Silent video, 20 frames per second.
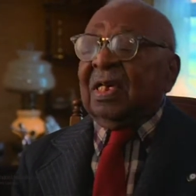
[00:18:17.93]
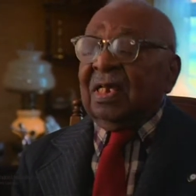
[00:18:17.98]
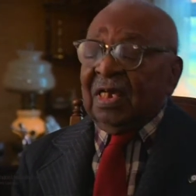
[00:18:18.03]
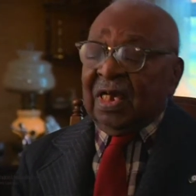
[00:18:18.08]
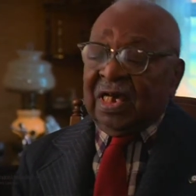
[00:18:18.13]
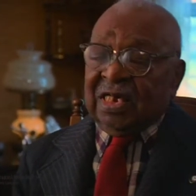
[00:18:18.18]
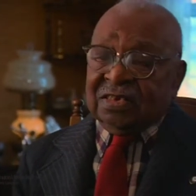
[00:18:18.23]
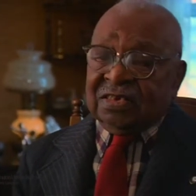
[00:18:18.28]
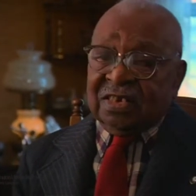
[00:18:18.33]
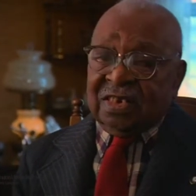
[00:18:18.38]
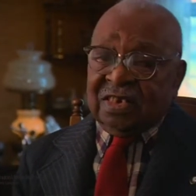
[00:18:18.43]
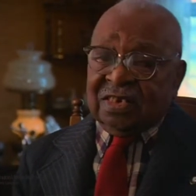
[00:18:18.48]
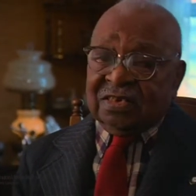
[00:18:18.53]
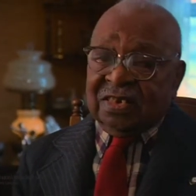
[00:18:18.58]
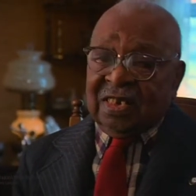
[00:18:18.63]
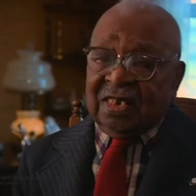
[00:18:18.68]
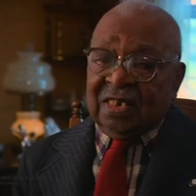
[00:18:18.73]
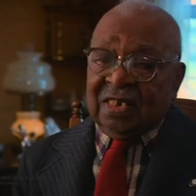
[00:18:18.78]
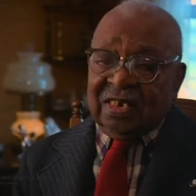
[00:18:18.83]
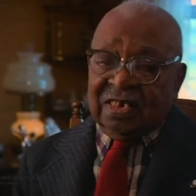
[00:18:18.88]
I says,
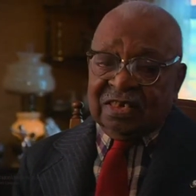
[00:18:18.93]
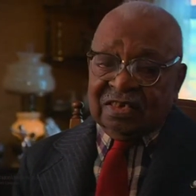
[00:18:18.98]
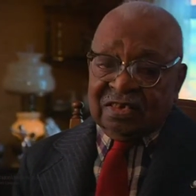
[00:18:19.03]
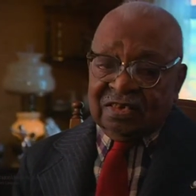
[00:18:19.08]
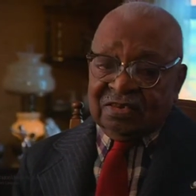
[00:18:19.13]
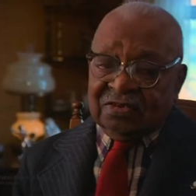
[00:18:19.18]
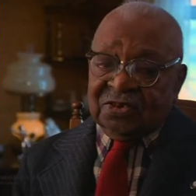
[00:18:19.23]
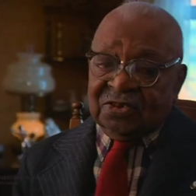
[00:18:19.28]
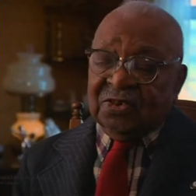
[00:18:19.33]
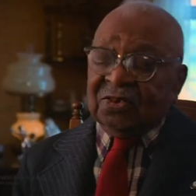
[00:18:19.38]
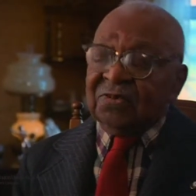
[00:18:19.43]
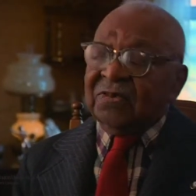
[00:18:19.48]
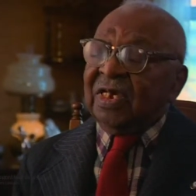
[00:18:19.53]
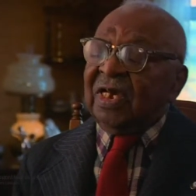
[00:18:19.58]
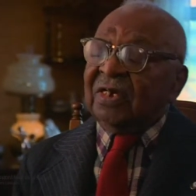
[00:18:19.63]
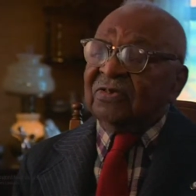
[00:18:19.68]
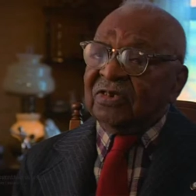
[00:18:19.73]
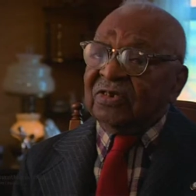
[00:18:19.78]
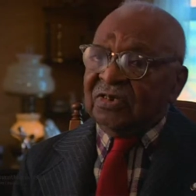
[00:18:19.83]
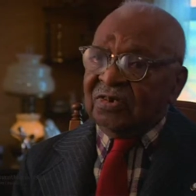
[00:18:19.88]
now listen, you don't
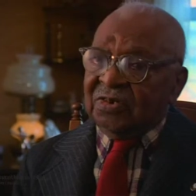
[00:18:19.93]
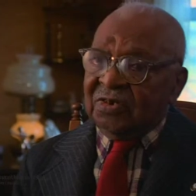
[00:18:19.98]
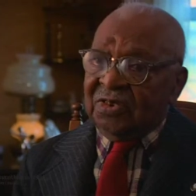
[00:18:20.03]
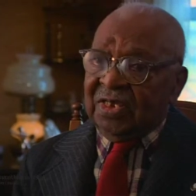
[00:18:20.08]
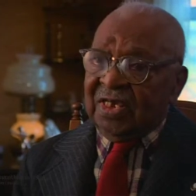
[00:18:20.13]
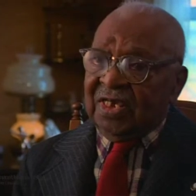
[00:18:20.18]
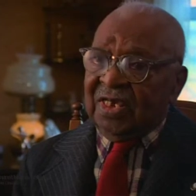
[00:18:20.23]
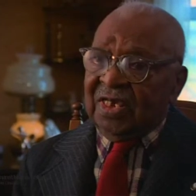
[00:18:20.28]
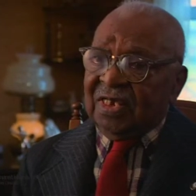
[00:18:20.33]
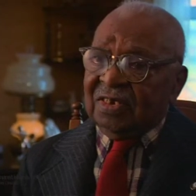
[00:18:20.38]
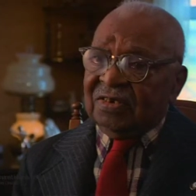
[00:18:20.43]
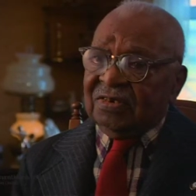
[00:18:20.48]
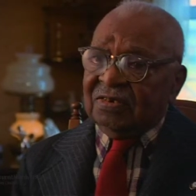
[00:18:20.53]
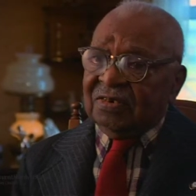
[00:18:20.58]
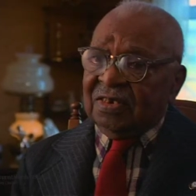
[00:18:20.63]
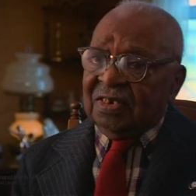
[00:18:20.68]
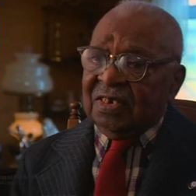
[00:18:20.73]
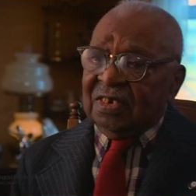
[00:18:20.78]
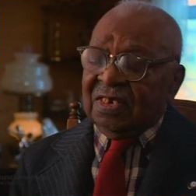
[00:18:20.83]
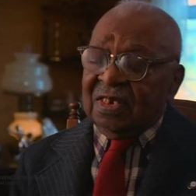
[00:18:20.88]
have to do that.
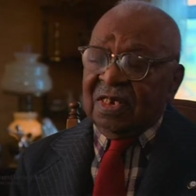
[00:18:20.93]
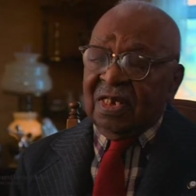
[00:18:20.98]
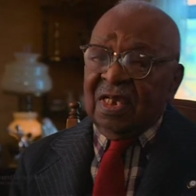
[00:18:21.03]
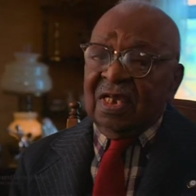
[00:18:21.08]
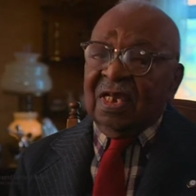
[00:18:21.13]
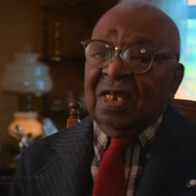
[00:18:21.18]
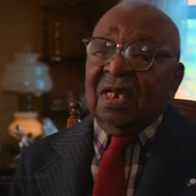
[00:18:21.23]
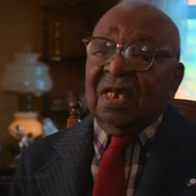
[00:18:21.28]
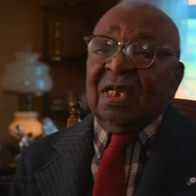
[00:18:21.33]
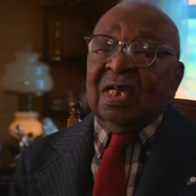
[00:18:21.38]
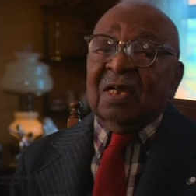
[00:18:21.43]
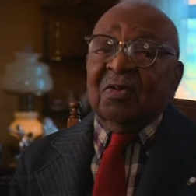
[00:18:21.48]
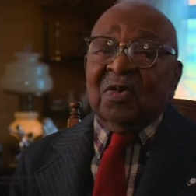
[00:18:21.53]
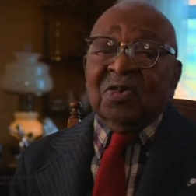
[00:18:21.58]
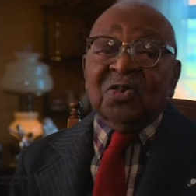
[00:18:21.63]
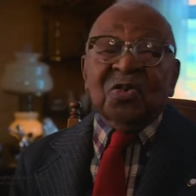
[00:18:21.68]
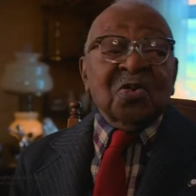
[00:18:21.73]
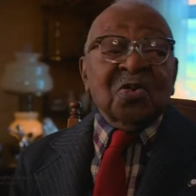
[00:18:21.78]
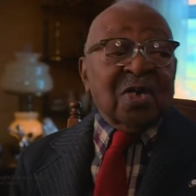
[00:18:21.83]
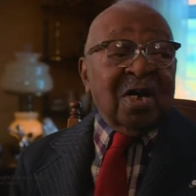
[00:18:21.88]
See, when
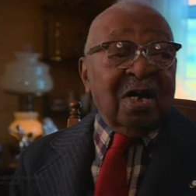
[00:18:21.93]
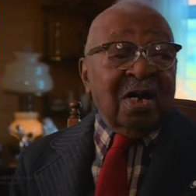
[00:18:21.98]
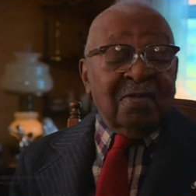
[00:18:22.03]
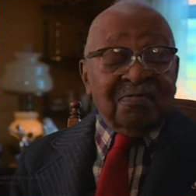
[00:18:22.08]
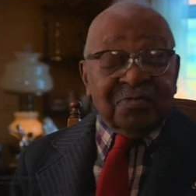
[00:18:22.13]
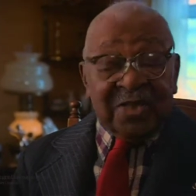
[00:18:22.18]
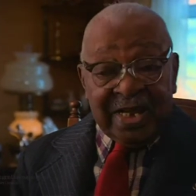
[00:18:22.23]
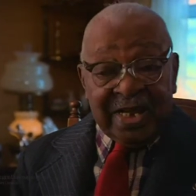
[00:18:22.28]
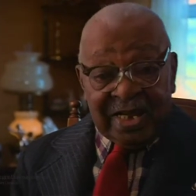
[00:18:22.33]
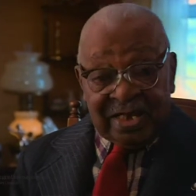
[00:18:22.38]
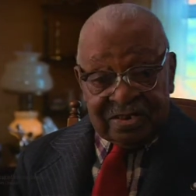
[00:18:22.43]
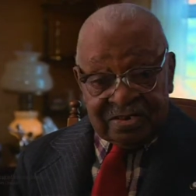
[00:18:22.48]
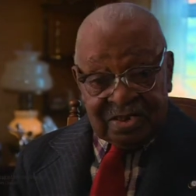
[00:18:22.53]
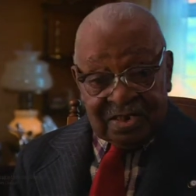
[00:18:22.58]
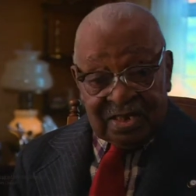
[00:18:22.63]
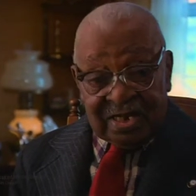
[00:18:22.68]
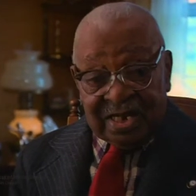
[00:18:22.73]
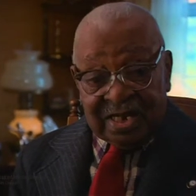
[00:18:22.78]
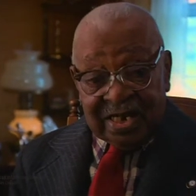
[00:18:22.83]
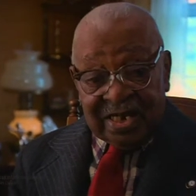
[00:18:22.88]
you come down the
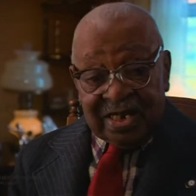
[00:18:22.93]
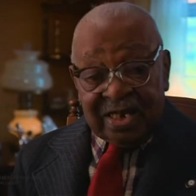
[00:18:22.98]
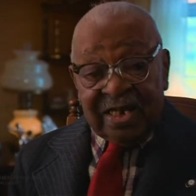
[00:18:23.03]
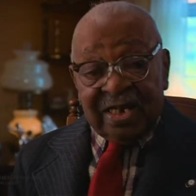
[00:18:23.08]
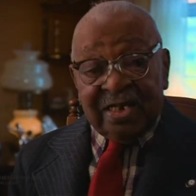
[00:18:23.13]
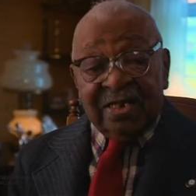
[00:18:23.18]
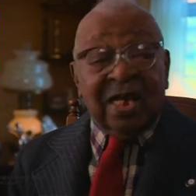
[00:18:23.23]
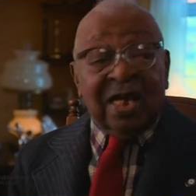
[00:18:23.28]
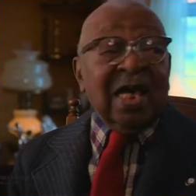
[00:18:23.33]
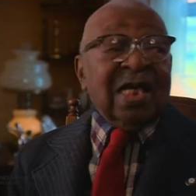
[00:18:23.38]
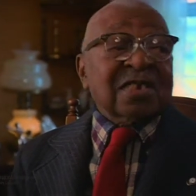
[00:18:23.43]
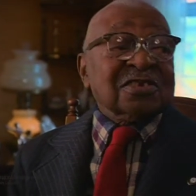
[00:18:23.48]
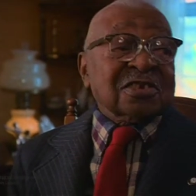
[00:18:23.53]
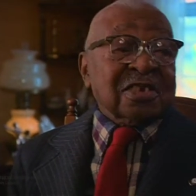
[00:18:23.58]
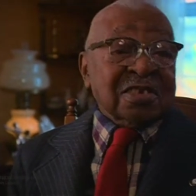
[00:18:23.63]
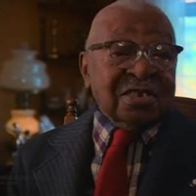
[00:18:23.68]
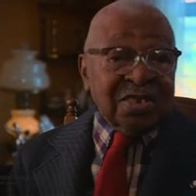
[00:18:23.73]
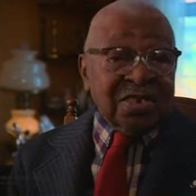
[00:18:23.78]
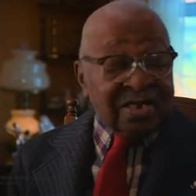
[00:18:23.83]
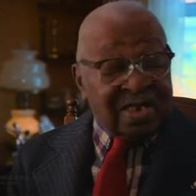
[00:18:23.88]
line, I see
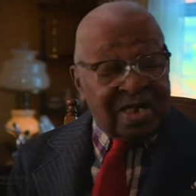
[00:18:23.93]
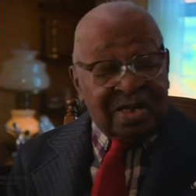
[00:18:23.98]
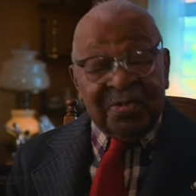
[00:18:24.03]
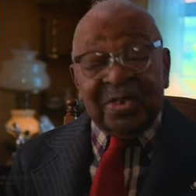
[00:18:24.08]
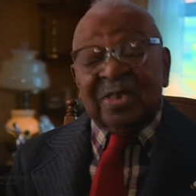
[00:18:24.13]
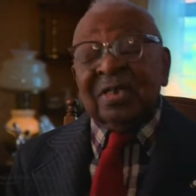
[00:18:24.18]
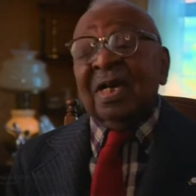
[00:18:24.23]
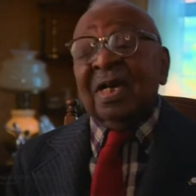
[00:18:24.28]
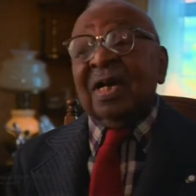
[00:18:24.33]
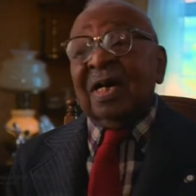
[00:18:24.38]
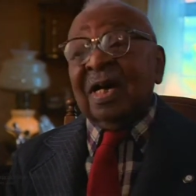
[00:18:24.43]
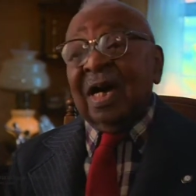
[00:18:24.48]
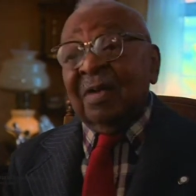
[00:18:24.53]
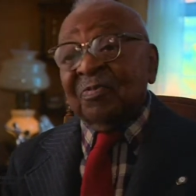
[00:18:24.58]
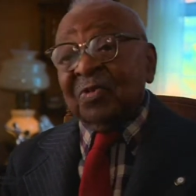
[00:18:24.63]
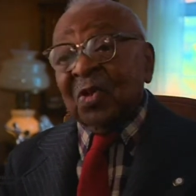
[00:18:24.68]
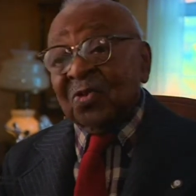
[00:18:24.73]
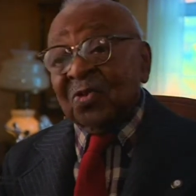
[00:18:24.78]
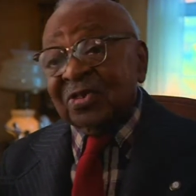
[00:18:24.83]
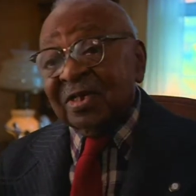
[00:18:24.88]
you coming.
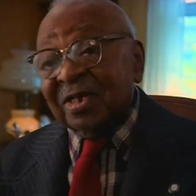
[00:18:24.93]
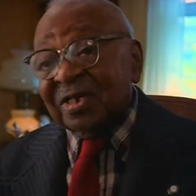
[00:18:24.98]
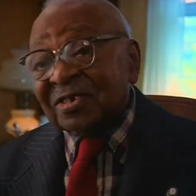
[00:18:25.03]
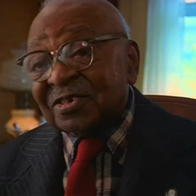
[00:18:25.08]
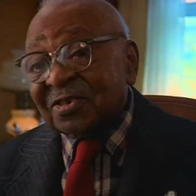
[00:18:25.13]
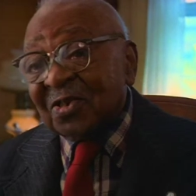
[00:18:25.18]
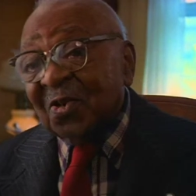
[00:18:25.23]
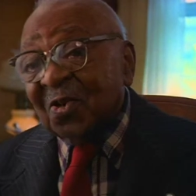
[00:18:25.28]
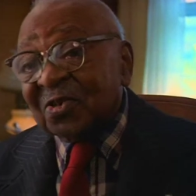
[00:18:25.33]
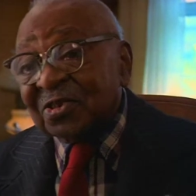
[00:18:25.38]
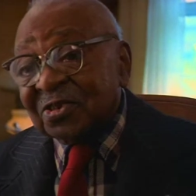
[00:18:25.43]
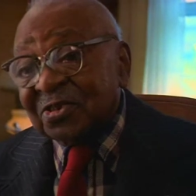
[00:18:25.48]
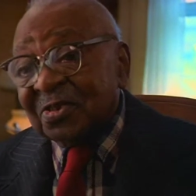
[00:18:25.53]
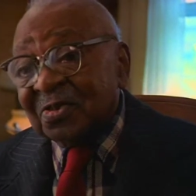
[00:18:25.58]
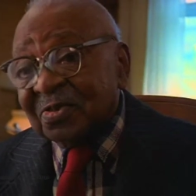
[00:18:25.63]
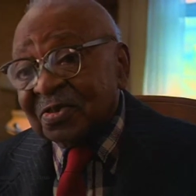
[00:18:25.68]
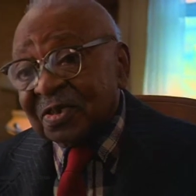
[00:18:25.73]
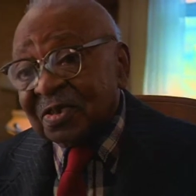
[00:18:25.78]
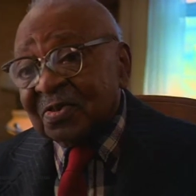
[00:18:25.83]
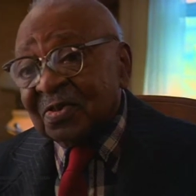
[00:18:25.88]
I'm gonna escort
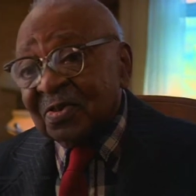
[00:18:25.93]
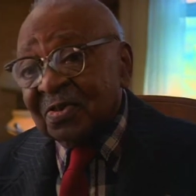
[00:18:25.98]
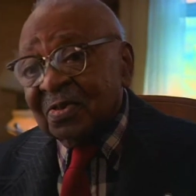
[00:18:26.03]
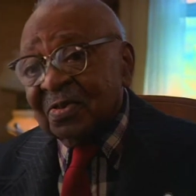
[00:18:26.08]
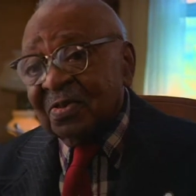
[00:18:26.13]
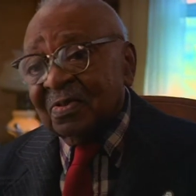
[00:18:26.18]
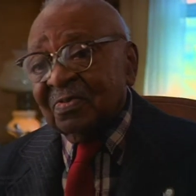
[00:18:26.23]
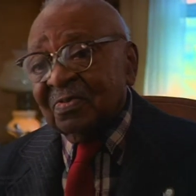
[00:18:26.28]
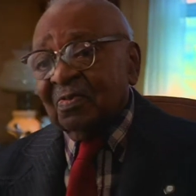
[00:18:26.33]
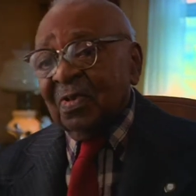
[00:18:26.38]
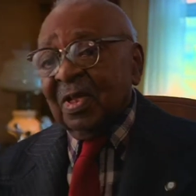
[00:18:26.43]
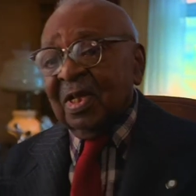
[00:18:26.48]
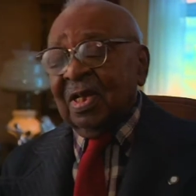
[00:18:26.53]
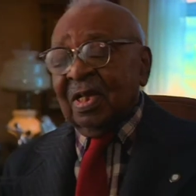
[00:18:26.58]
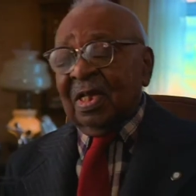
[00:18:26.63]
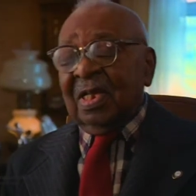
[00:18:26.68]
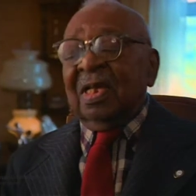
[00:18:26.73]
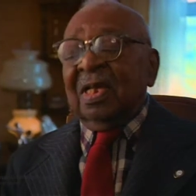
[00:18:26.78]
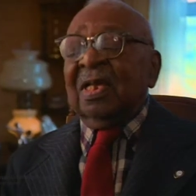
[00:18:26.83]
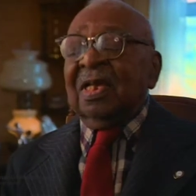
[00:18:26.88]
you through,
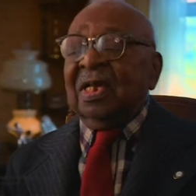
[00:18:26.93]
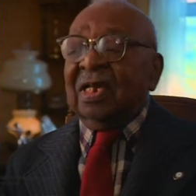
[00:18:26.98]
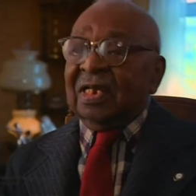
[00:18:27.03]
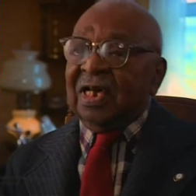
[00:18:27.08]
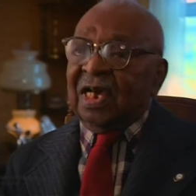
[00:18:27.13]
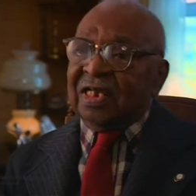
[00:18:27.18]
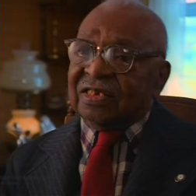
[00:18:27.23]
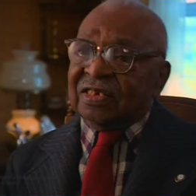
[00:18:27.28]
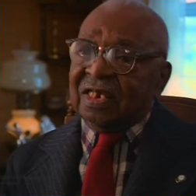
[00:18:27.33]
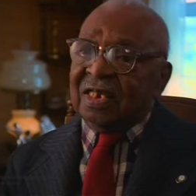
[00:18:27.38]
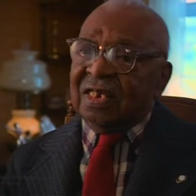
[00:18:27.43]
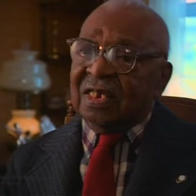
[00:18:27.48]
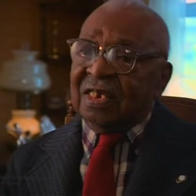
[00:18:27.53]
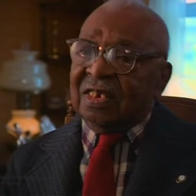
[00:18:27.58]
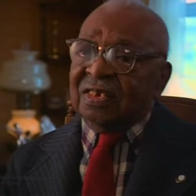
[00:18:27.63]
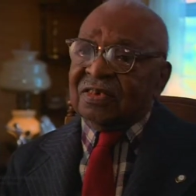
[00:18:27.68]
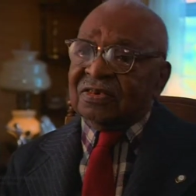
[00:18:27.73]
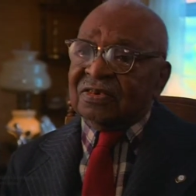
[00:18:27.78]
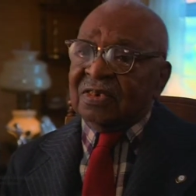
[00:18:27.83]
and I did.